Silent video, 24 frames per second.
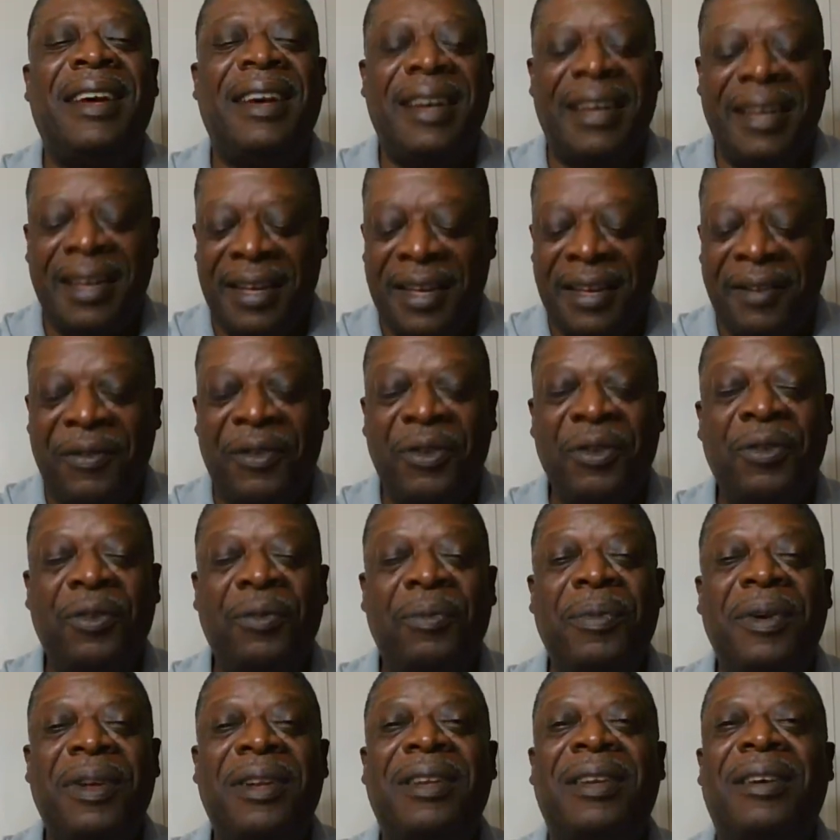Uh, if
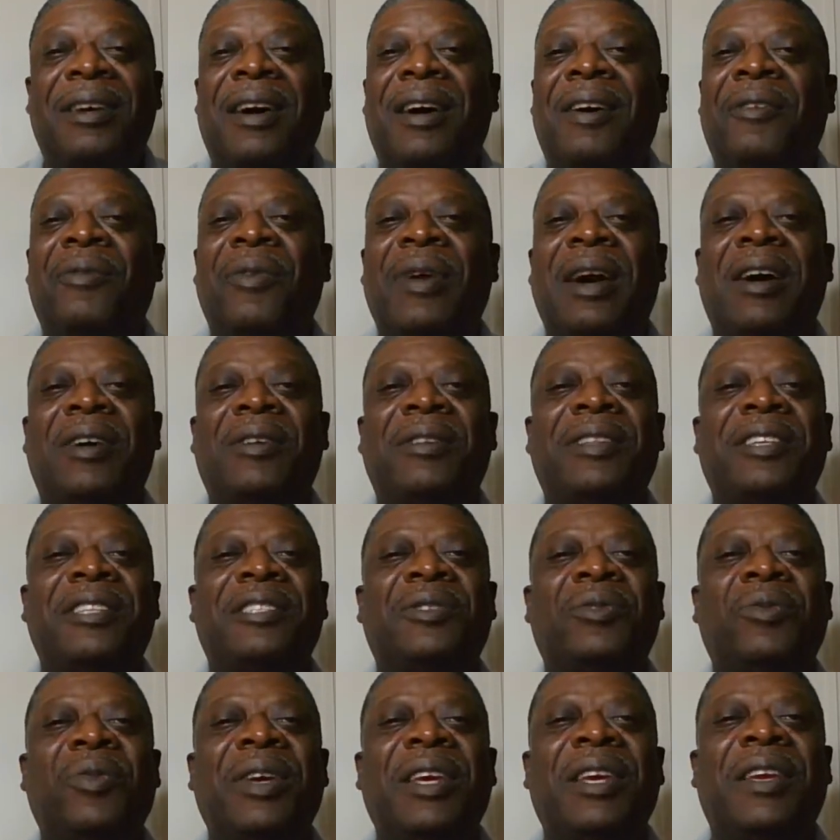you've been around
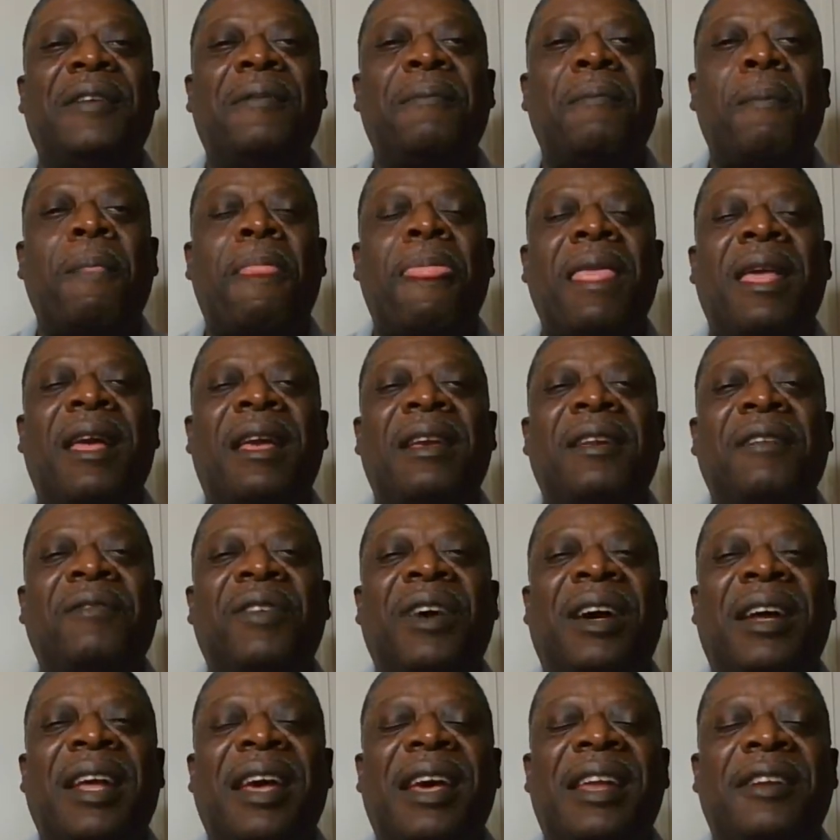this week, You've
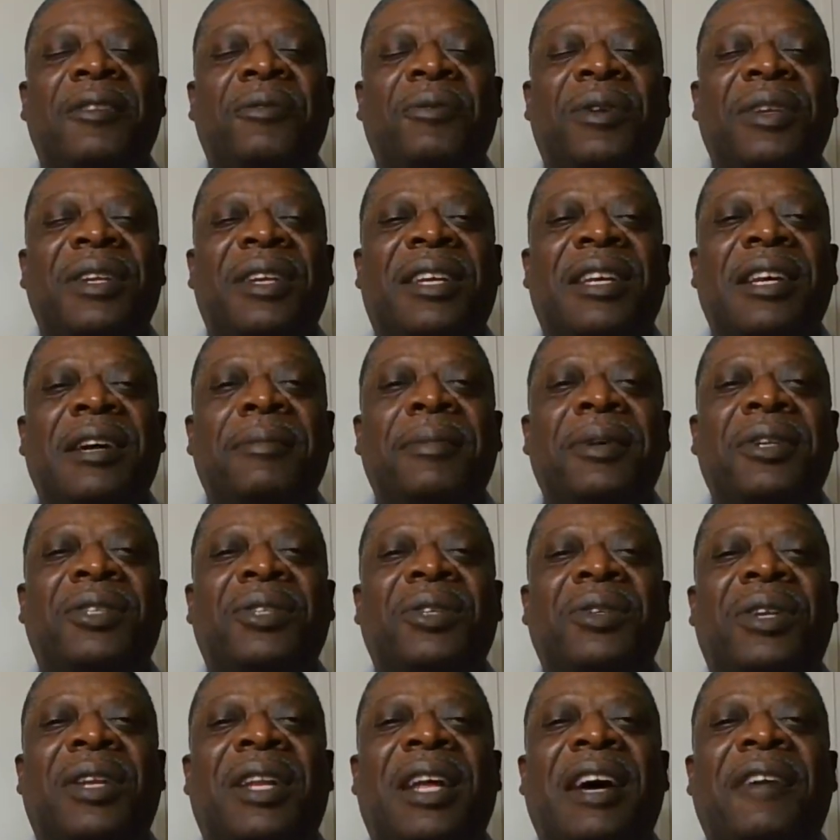not had anyone to come
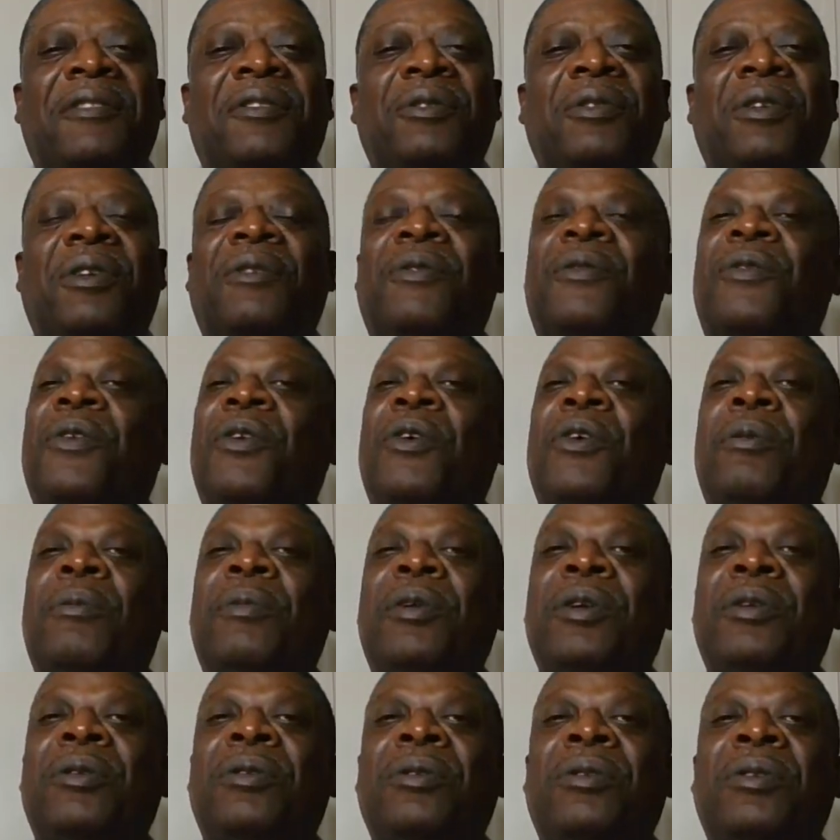into your life to affirm
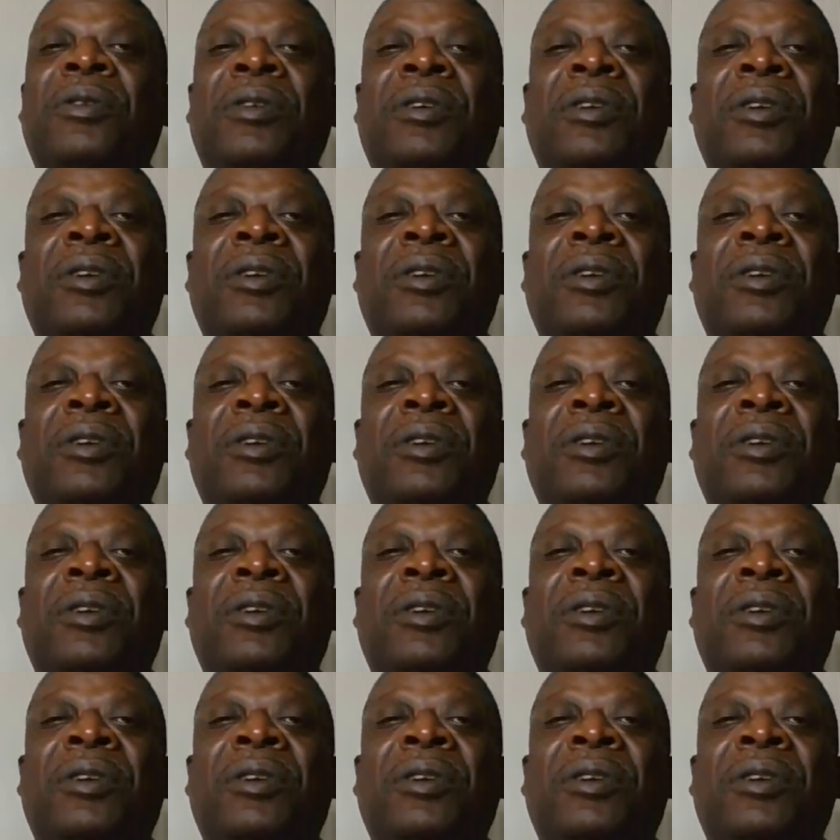you,